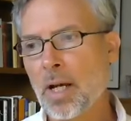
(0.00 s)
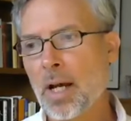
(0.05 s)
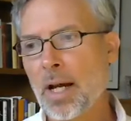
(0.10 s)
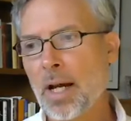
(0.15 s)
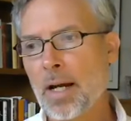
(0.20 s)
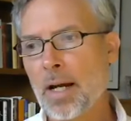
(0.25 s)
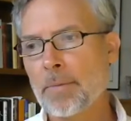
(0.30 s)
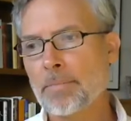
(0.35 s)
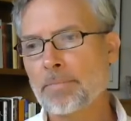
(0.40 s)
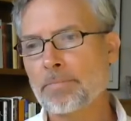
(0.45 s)

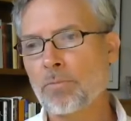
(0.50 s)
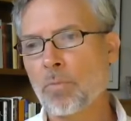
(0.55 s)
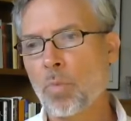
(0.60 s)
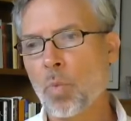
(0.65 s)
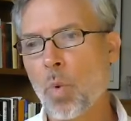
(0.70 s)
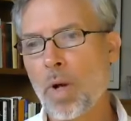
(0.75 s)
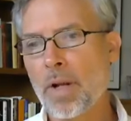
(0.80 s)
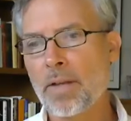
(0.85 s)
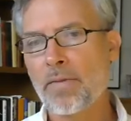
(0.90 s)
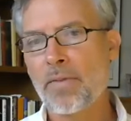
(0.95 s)
Um,
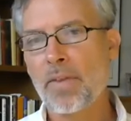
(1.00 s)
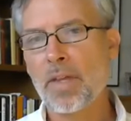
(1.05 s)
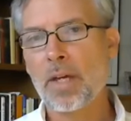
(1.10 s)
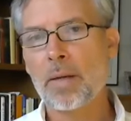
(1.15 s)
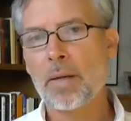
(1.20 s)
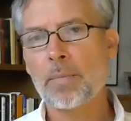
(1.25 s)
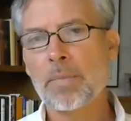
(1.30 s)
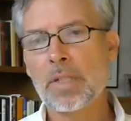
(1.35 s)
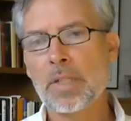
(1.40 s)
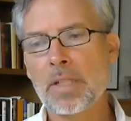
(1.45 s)
one of
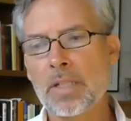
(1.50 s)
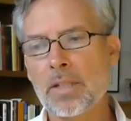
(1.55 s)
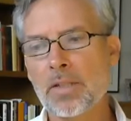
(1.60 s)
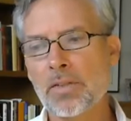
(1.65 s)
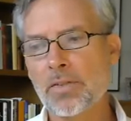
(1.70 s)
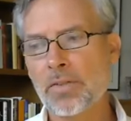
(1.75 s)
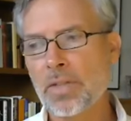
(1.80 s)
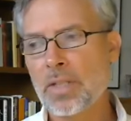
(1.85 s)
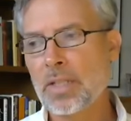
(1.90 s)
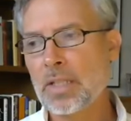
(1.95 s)
them
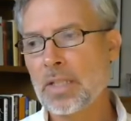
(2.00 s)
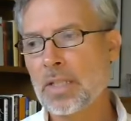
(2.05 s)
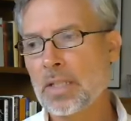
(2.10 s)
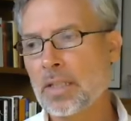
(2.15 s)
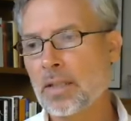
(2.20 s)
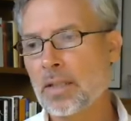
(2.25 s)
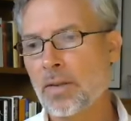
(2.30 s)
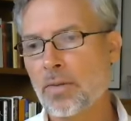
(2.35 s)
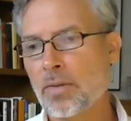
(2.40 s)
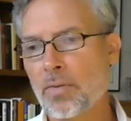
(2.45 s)
is
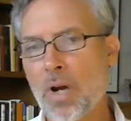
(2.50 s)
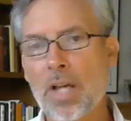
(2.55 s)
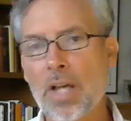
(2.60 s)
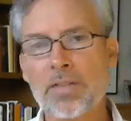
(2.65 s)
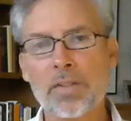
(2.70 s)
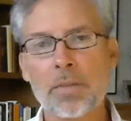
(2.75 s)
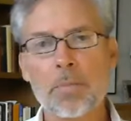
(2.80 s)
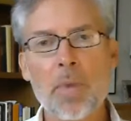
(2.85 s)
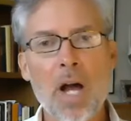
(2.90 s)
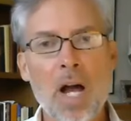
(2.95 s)
the
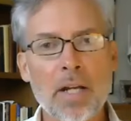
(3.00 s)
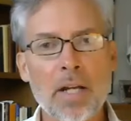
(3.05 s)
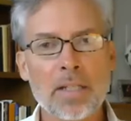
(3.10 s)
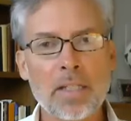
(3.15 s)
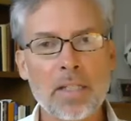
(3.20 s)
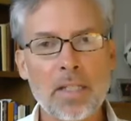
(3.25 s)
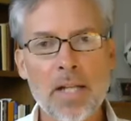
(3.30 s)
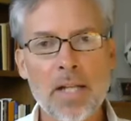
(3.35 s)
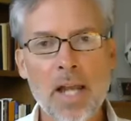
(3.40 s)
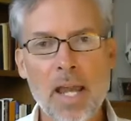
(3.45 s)

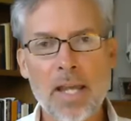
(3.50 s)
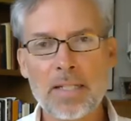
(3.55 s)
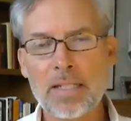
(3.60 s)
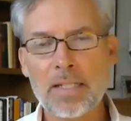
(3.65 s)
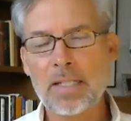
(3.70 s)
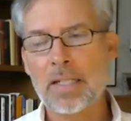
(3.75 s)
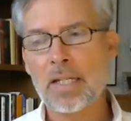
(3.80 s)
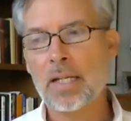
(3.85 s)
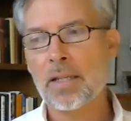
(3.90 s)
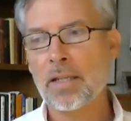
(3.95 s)
Thrasymachean
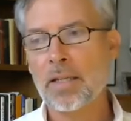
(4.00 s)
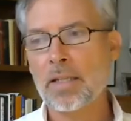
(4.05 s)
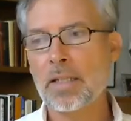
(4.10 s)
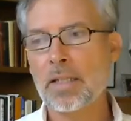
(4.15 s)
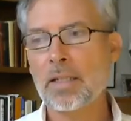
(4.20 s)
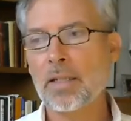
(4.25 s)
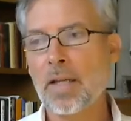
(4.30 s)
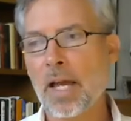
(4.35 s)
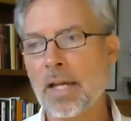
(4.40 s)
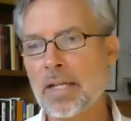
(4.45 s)
idea,
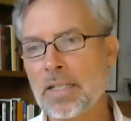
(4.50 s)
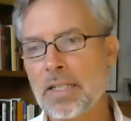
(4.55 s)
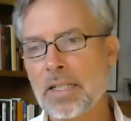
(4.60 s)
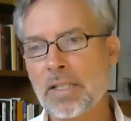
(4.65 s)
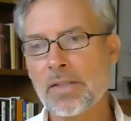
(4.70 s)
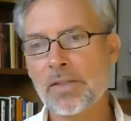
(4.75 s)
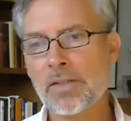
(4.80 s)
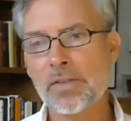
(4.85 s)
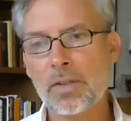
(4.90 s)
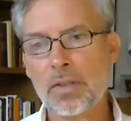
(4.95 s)
the
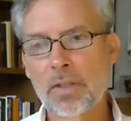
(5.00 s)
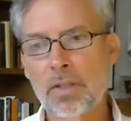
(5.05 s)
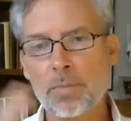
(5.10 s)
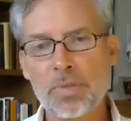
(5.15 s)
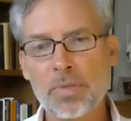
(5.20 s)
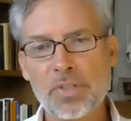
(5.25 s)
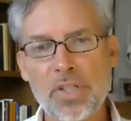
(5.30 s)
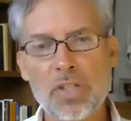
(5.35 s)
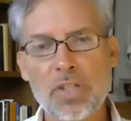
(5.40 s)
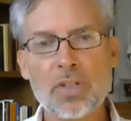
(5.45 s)
ideas, the
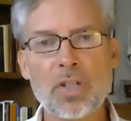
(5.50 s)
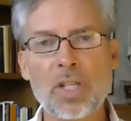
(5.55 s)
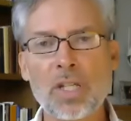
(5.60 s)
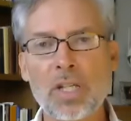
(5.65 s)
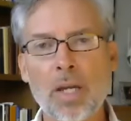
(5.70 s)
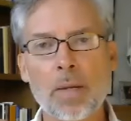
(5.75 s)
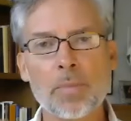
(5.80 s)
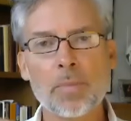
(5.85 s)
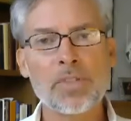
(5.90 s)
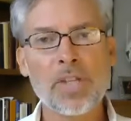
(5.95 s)
position
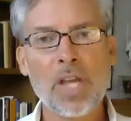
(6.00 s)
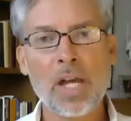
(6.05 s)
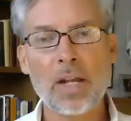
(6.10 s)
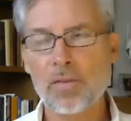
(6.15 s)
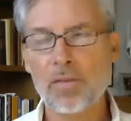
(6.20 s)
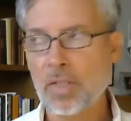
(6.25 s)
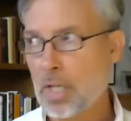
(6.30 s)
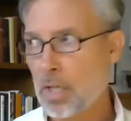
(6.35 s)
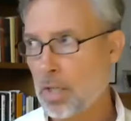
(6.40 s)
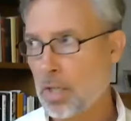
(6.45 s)
that comes out
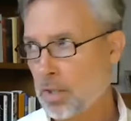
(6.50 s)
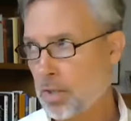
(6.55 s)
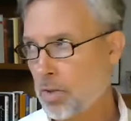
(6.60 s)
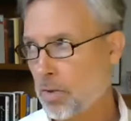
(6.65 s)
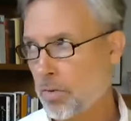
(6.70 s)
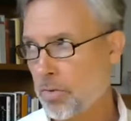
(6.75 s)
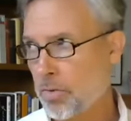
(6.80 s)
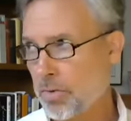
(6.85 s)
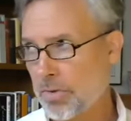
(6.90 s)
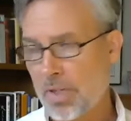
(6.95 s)
of the
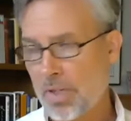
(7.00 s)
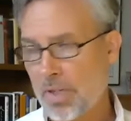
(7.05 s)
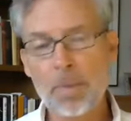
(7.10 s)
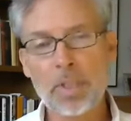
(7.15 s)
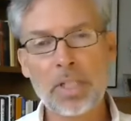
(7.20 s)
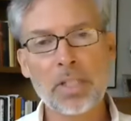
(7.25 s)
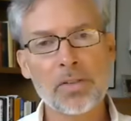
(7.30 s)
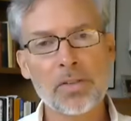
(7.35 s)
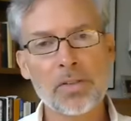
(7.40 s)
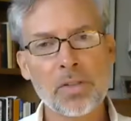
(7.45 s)
character
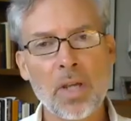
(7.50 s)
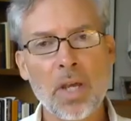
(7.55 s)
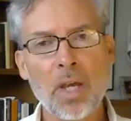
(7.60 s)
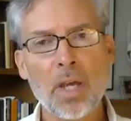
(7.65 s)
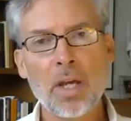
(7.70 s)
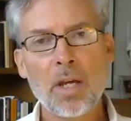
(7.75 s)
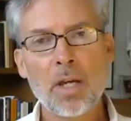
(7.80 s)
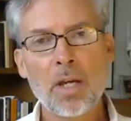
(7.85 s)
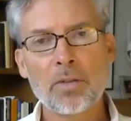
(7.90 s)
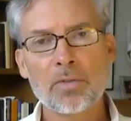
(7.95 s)
Thrasymachus
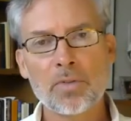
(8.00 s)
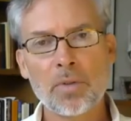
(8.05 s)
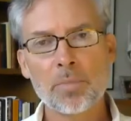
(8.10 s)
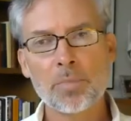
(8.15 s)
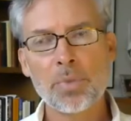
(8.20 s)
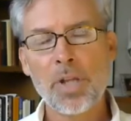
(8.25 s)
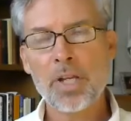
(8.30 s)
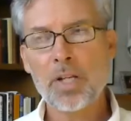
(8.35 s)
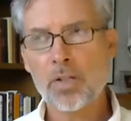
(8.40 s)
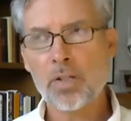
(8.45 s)
from
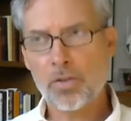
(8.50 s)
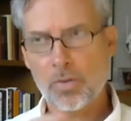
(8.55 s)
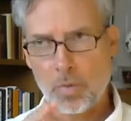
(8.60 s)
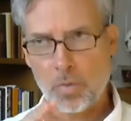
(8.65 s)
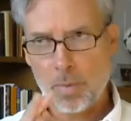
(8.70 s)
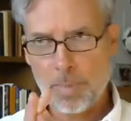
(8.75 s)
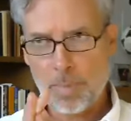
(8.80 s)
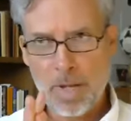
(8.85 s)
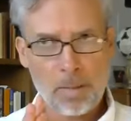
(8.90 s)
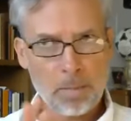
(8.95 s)
Plato's
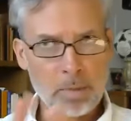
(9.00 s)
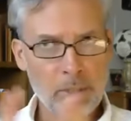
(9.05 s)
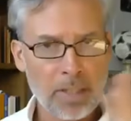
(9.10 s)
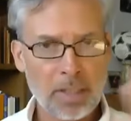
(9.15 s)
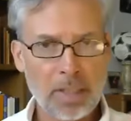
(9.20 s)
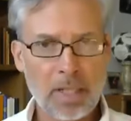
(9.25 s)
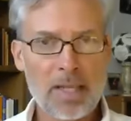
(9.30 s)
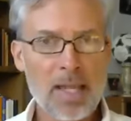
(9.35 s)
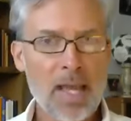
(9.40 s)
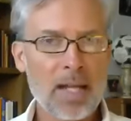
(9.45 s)

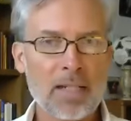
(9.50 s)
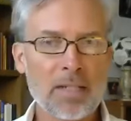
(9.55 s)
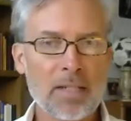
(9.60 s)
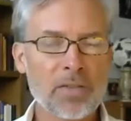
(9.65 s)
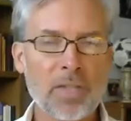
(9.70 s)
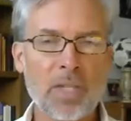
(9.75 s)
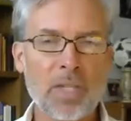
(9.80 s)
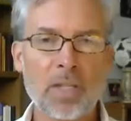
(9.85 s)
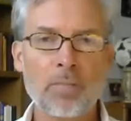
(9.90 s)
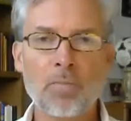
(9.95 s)
Republic, and that
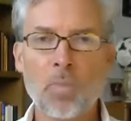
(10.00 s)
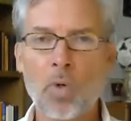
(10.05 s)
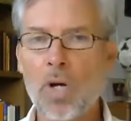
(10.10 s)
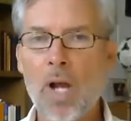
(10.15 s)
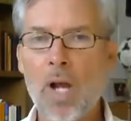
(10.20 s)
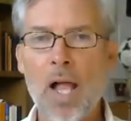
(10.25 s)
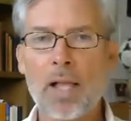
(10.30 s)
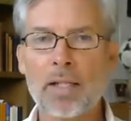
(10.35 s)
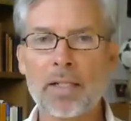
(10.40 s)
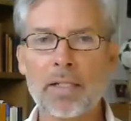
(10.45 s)
is that
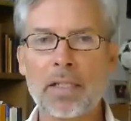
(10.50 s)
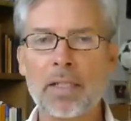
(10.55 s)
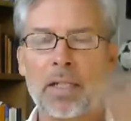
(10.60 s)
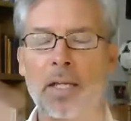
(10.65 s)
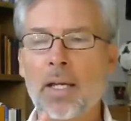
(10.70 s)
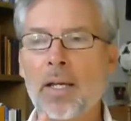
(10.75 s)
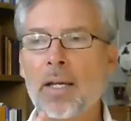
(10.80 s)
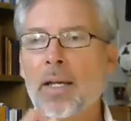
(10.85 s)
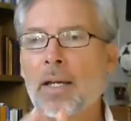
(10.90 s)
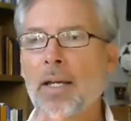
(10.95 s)
morality,
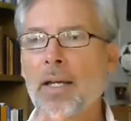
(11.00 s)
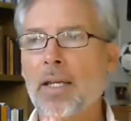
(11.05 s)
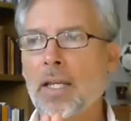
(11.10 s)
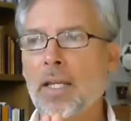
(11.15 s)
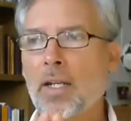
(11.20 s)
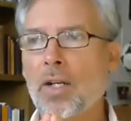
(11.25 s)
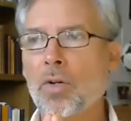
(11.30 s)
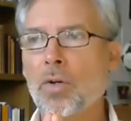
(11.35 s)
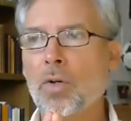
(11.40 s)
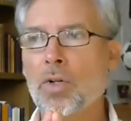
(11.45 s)
you
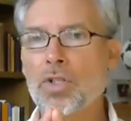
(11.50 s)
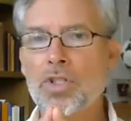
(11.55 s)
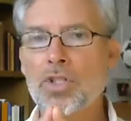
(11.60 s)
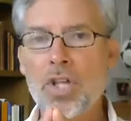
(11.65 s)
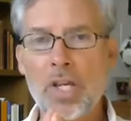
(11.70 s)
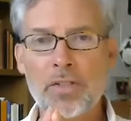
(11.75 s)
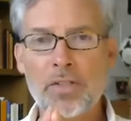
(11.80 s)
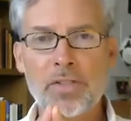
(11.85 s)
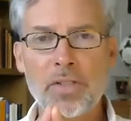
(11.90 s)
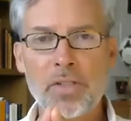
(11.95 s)
know, or
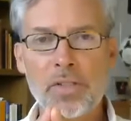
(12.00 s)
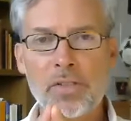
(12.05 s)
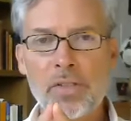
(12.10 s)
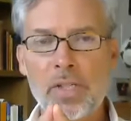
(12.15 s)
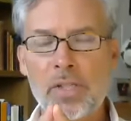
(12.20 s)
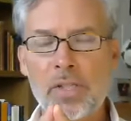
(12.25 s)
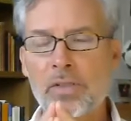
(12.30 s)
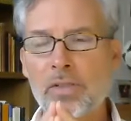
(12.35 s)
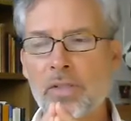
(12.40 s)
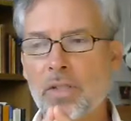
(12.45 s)
justice,
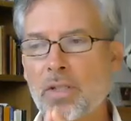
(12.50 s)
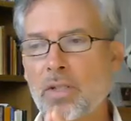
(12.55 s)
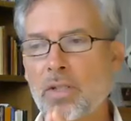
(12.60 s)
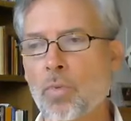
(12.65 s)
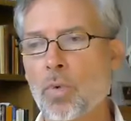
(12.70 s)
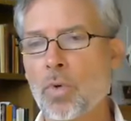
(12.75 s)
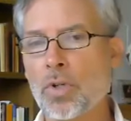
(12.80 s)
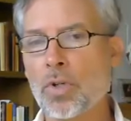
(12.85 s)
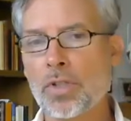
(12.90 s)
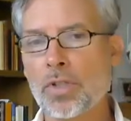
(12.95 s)
as the
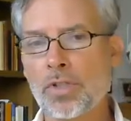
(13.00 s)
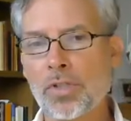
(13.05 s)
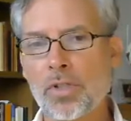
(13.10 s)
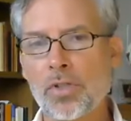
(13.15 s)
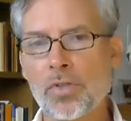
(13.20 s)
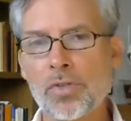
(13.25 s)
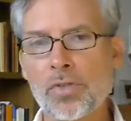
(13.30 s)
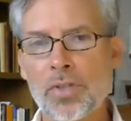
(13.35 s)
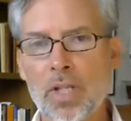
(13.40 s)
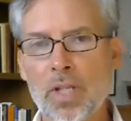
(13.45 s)
word is
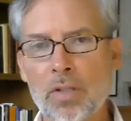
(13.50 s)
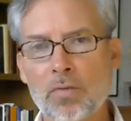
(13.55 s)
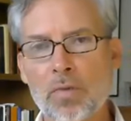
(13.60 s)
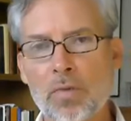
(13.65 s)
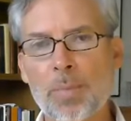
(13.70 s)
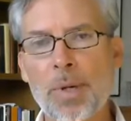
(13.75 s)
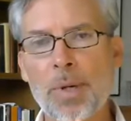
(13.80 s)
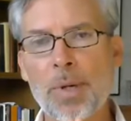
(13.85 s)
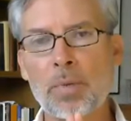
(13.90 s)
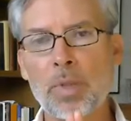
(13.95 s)
used in the
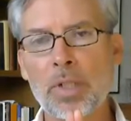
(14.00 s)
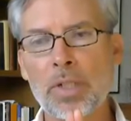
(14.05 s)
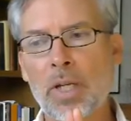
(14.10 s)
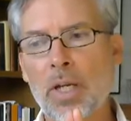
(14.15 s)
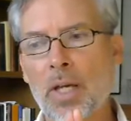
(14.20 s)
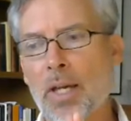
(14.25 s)
Republic,